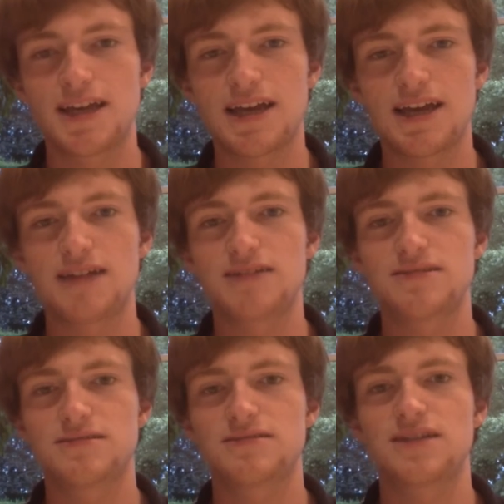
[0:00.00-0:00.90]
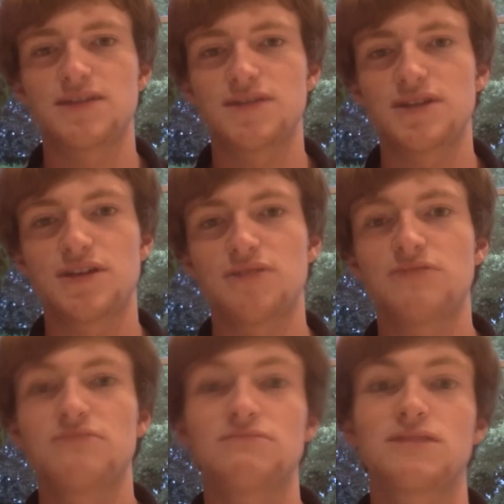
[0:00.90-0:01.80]
And even though
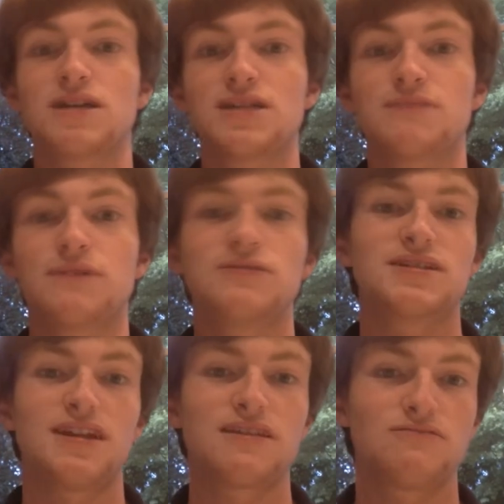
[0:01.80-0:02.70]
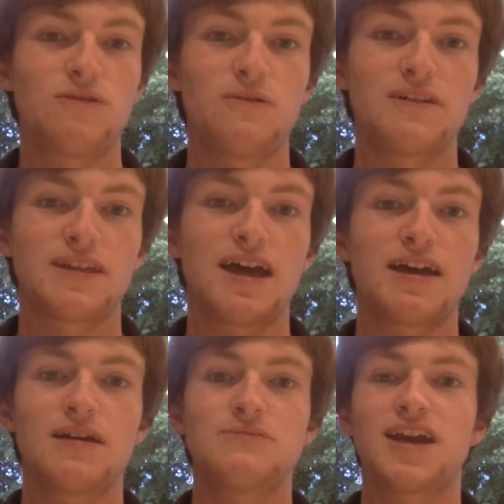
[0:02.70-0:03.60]
I suppose there's nothing wrong with that
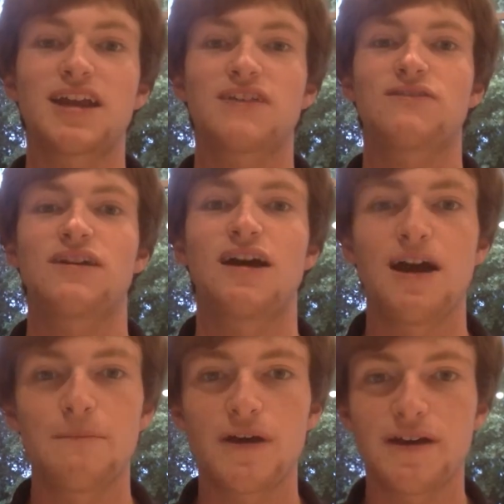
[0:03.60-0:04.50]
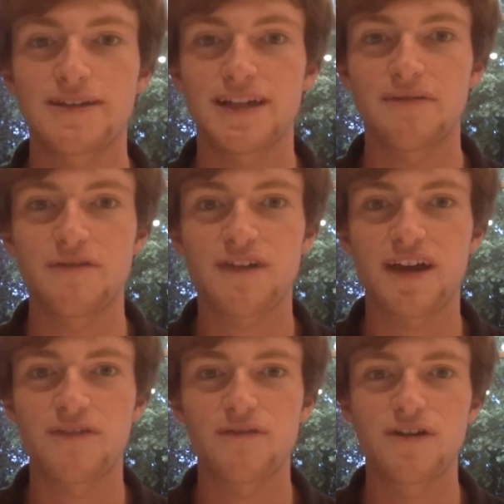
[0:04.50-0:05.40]
objectively, I personally am a
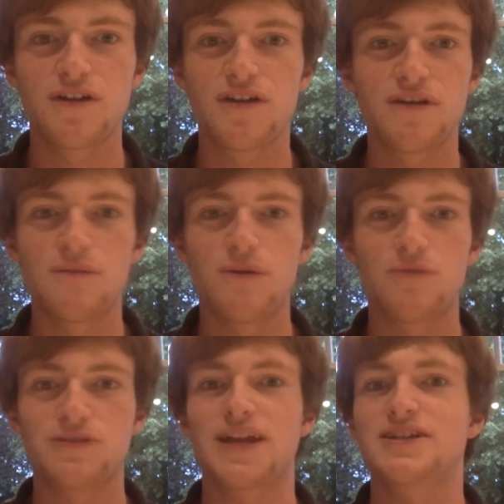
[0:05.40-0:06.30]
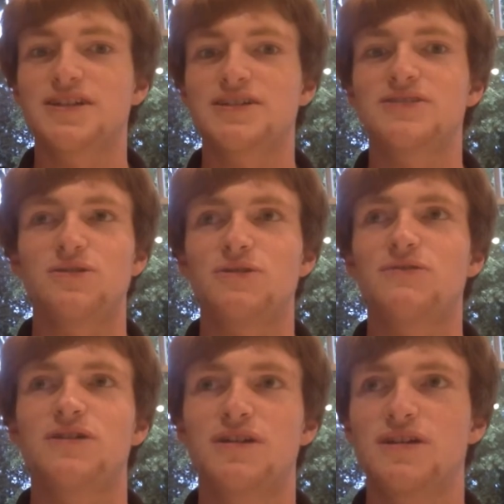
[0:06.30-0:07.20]
fan of more pretentious sort of
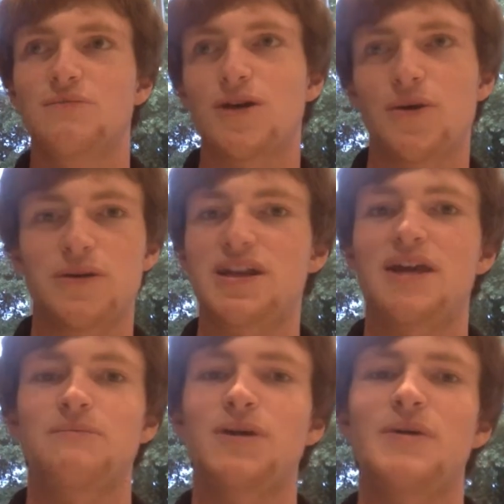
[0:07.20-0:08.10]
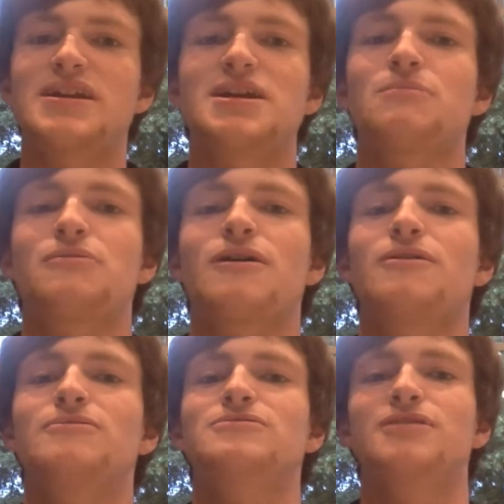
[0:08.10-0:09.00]
poetic, poetic
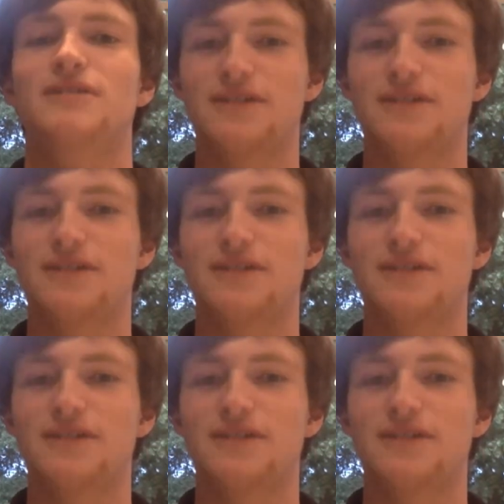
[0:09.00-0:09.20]
prose.